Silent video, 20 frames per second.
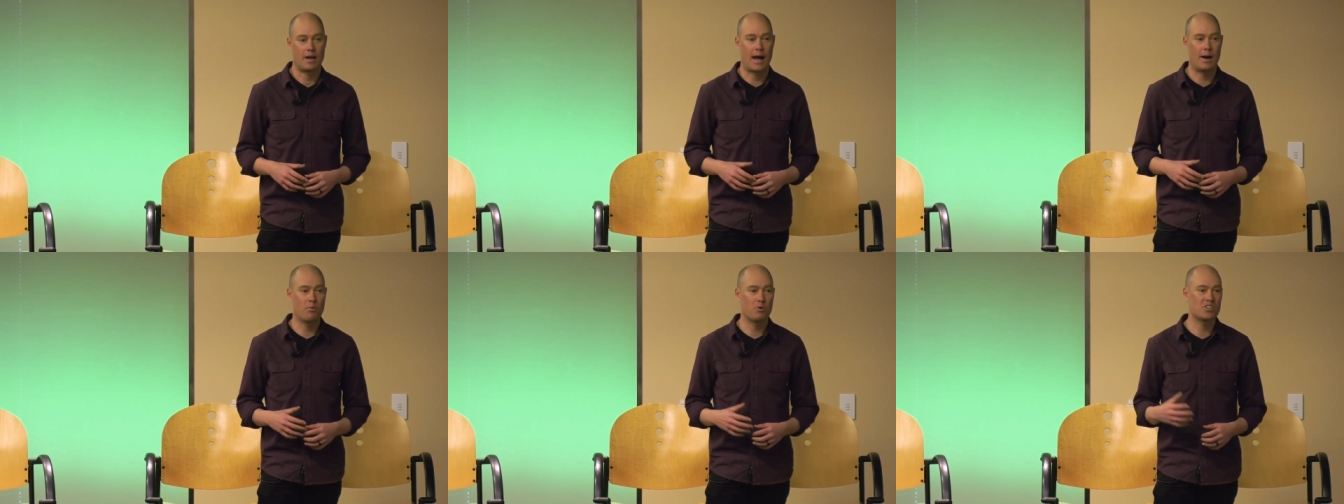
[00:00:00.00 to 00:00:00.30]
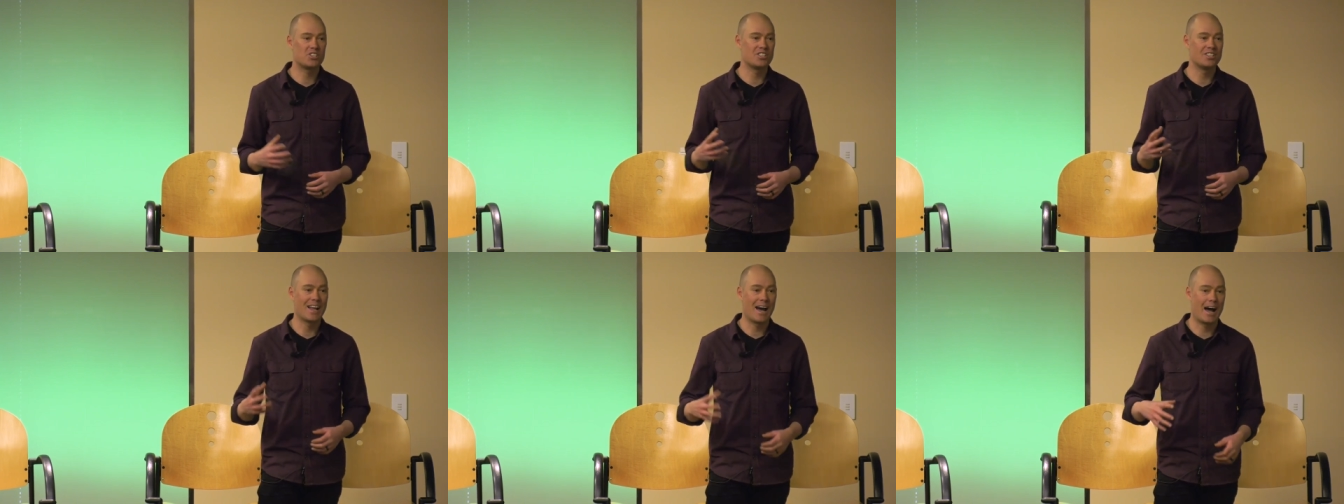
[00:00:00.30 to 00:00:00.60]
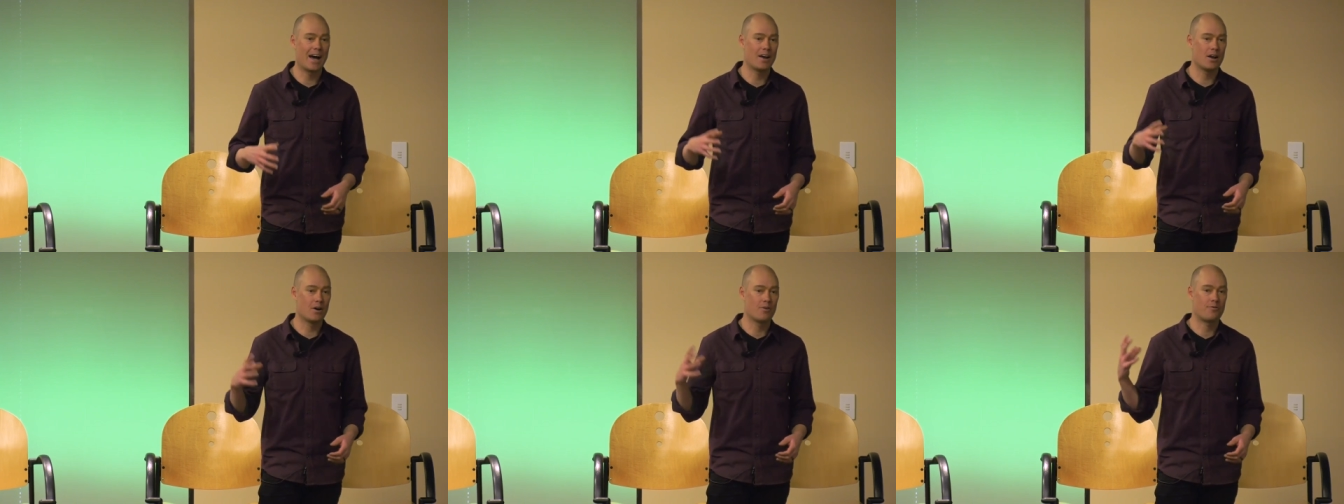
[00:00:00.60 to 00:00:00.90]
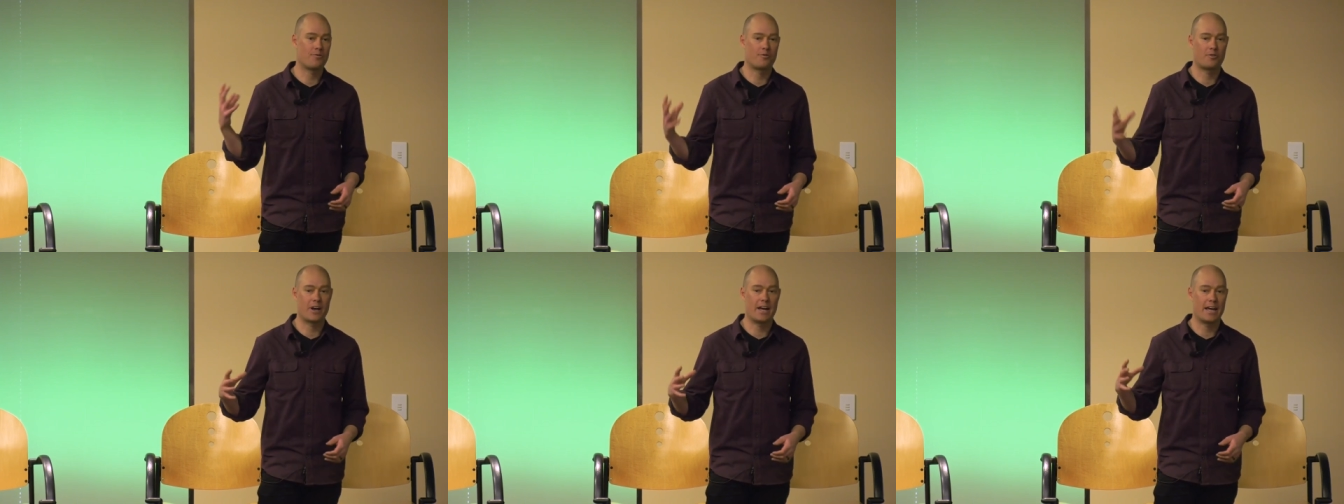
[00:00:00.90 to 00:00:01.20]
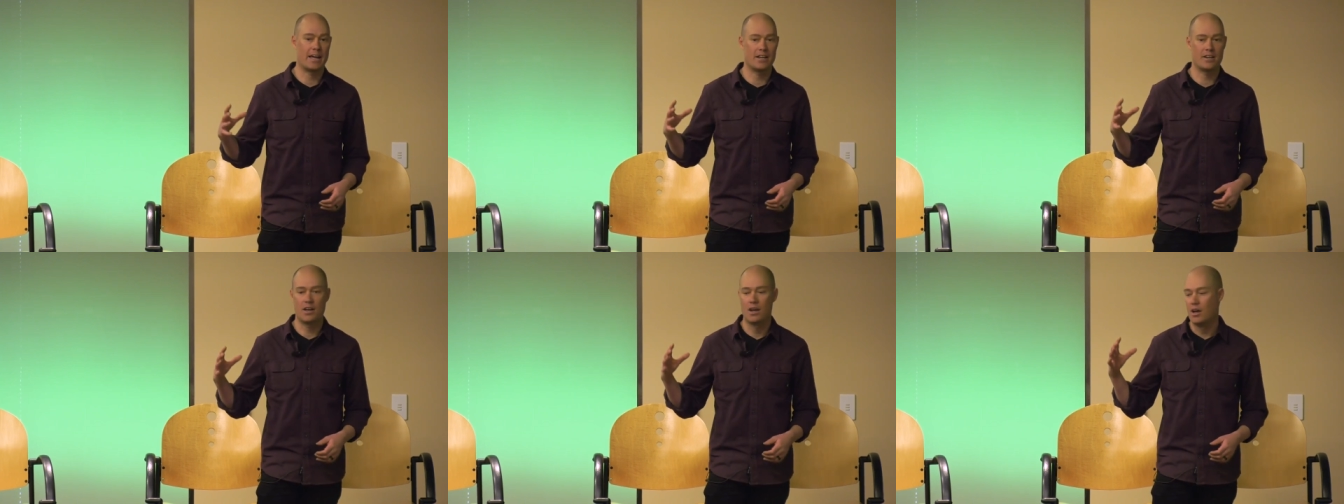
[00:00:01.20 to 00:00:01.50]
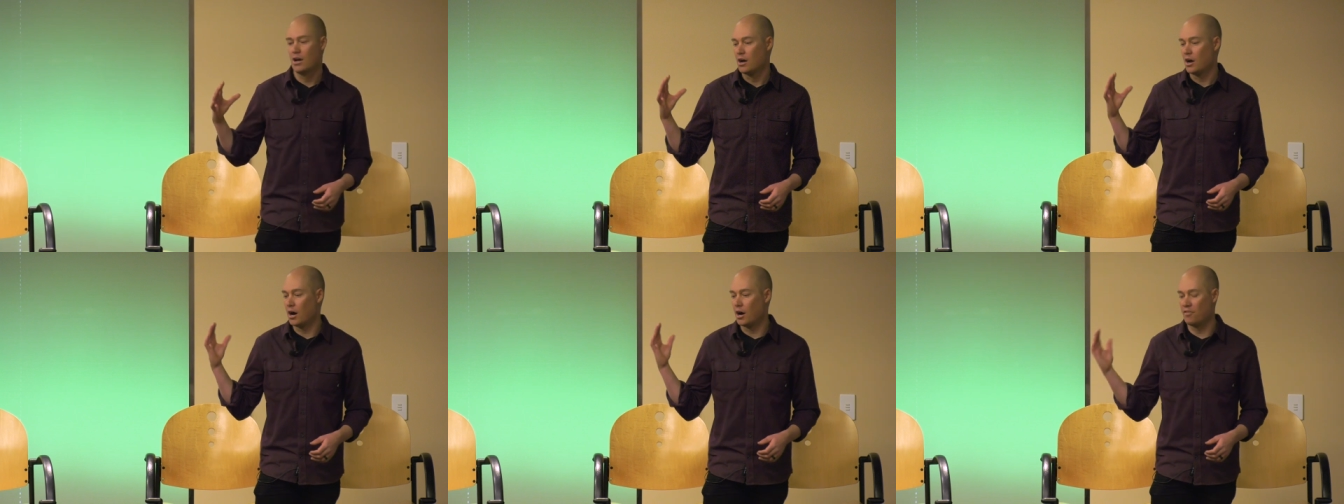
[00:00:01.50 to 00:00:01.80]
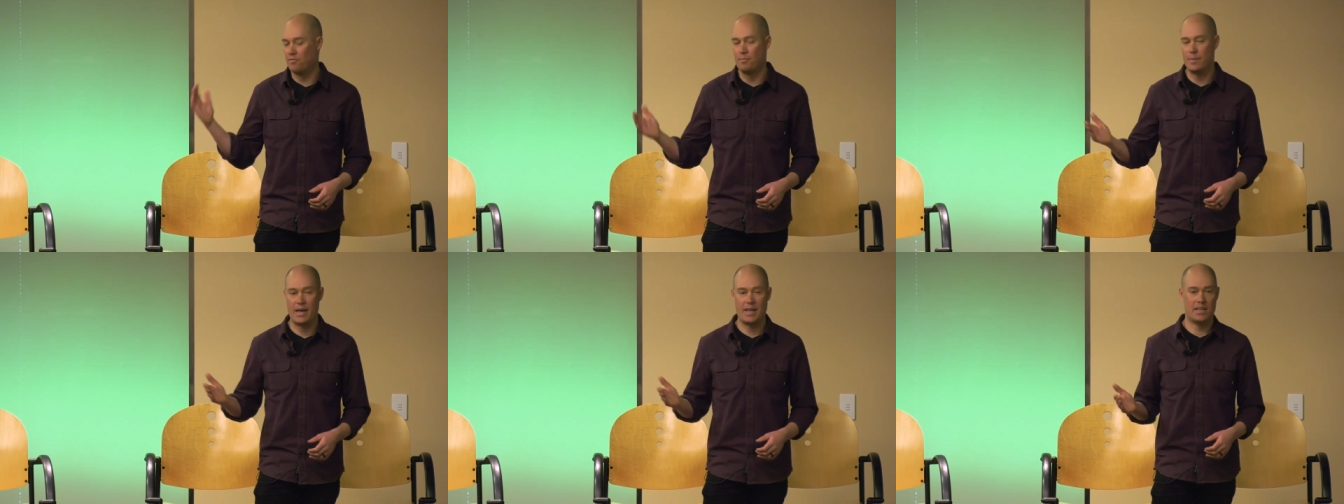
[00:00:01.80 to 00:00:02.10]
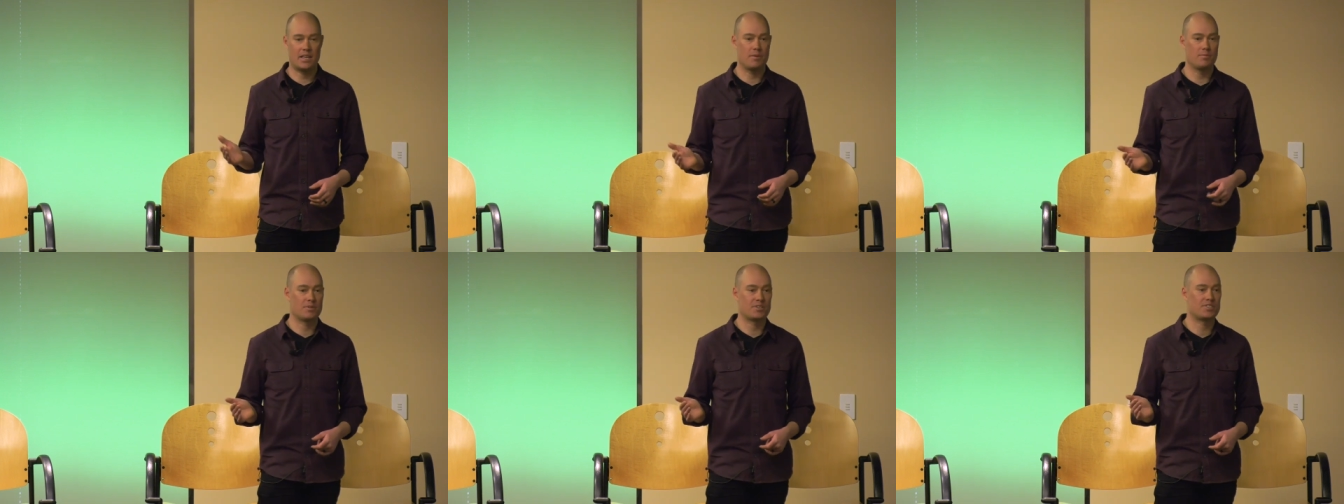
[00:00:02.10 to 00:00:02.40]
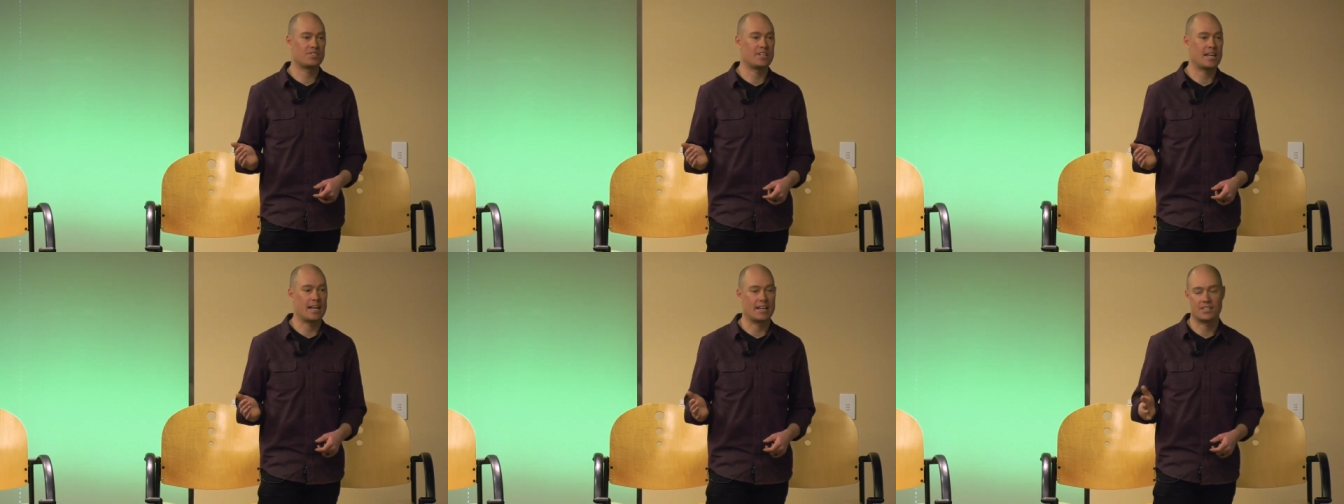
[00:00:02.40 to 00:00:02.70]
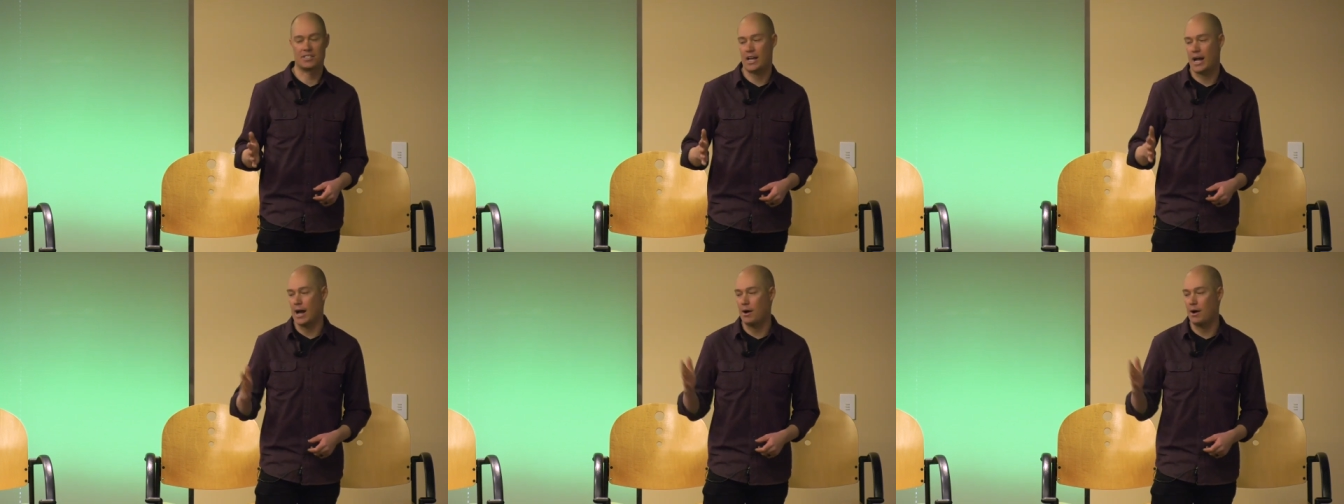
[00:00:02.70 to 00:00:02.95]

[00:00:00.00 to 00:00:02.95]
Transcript: I was not afraid of making mistakes.